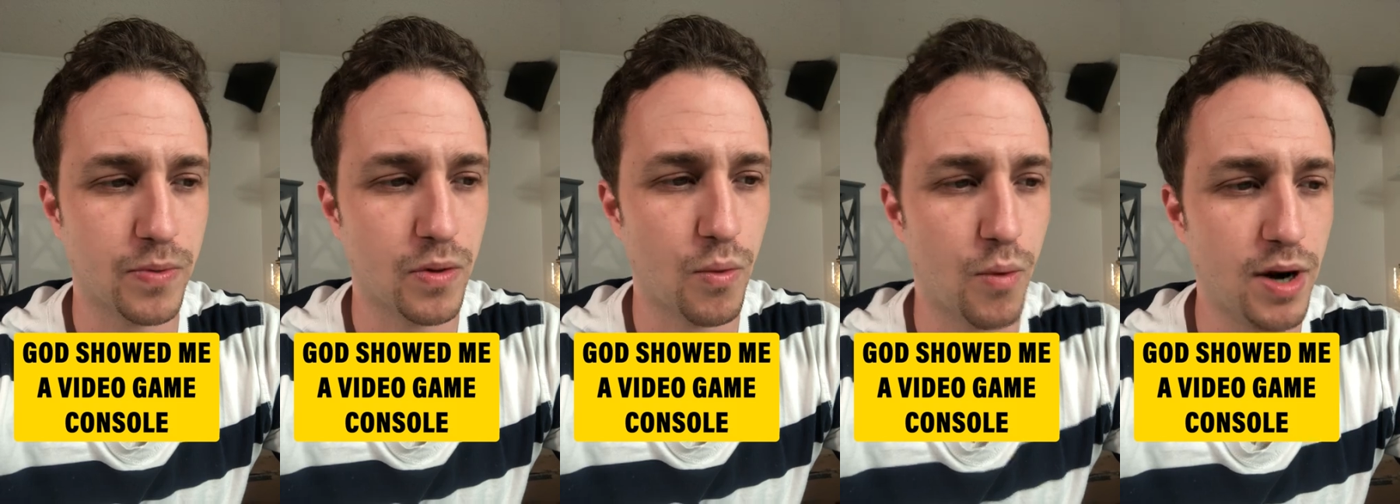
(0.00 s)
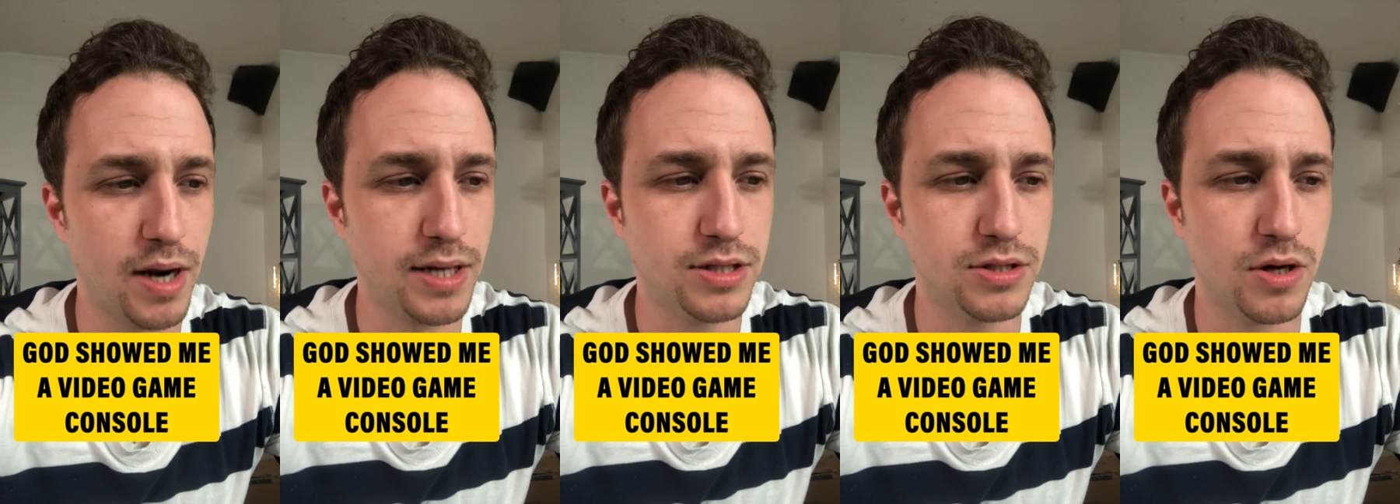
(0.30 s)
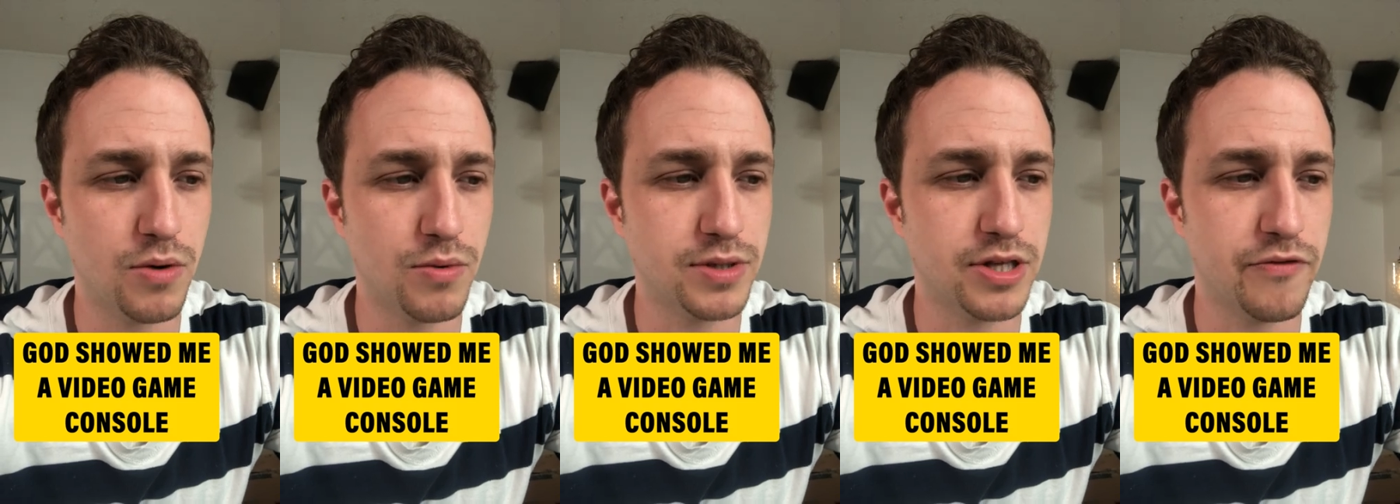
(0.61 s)
What I
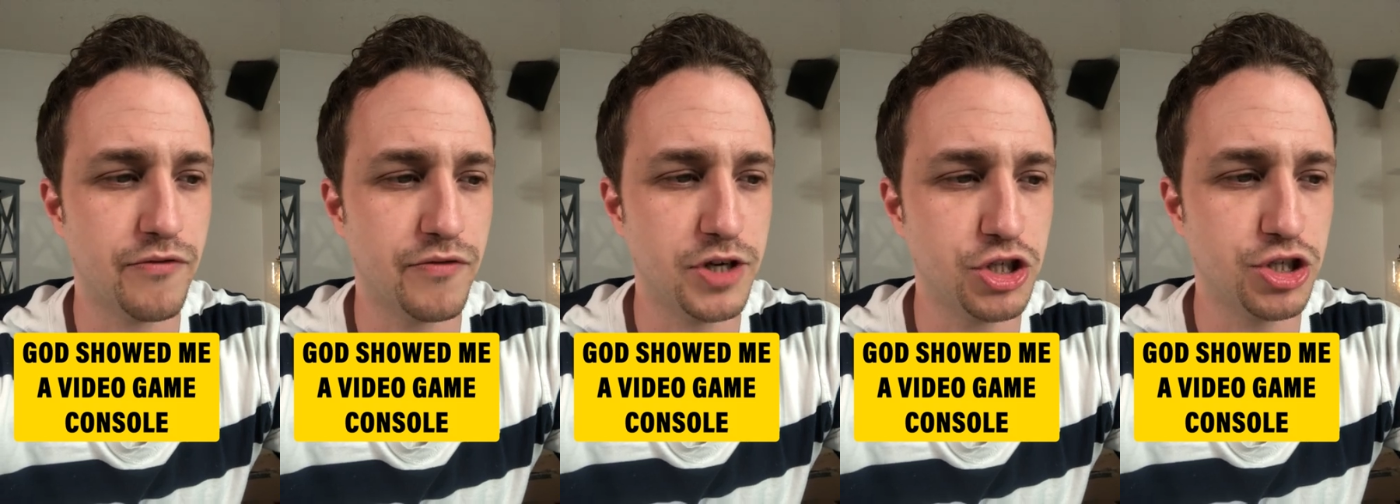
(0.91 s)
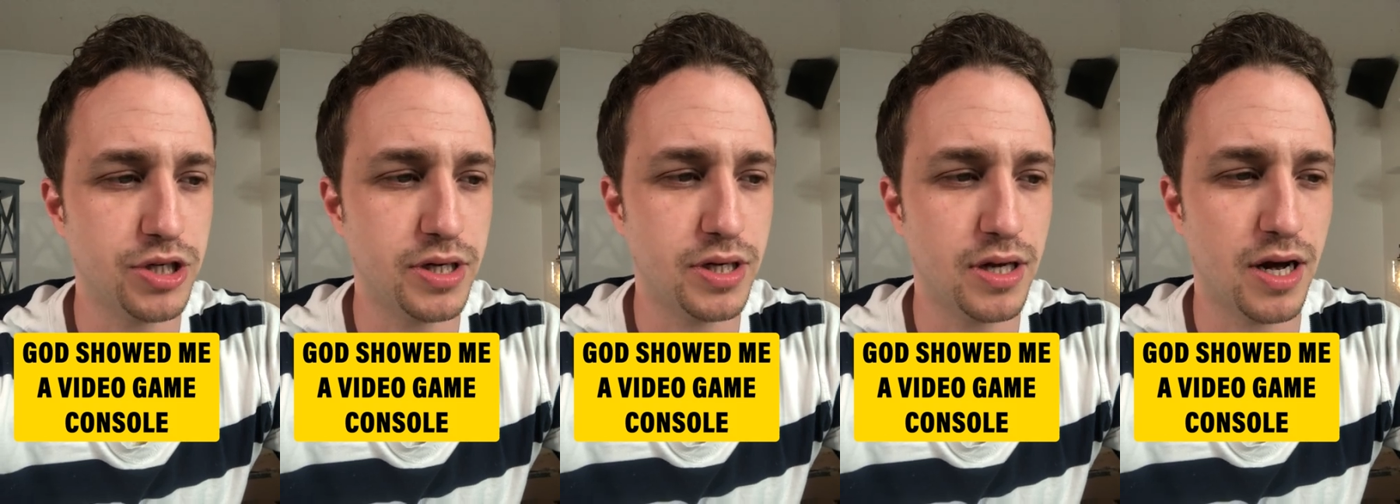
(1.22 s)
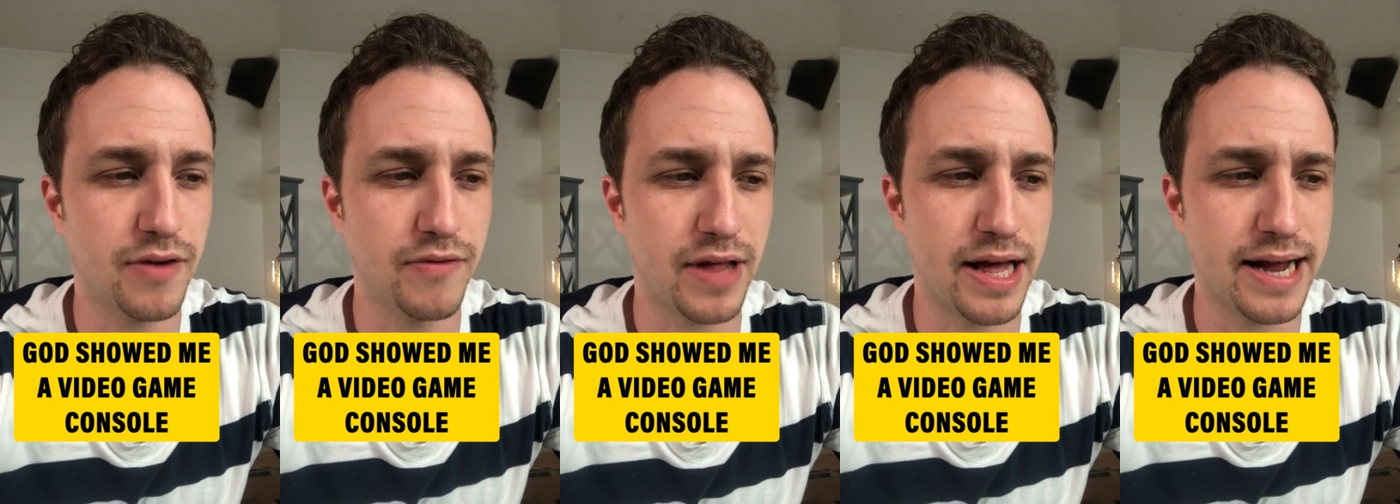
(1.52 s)
saw was a vision
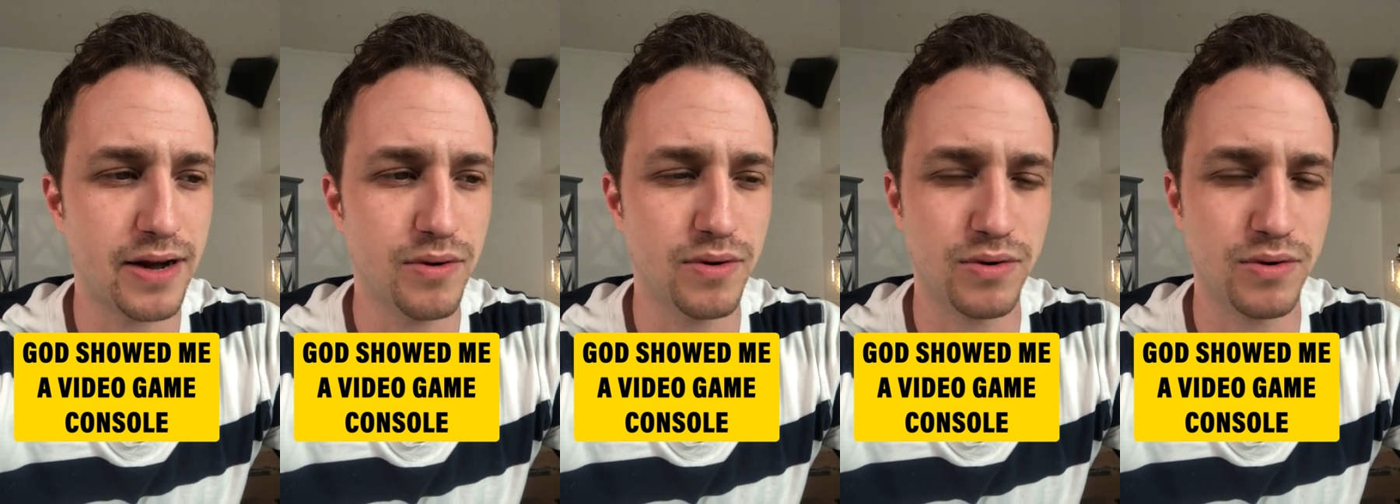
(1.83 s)
of like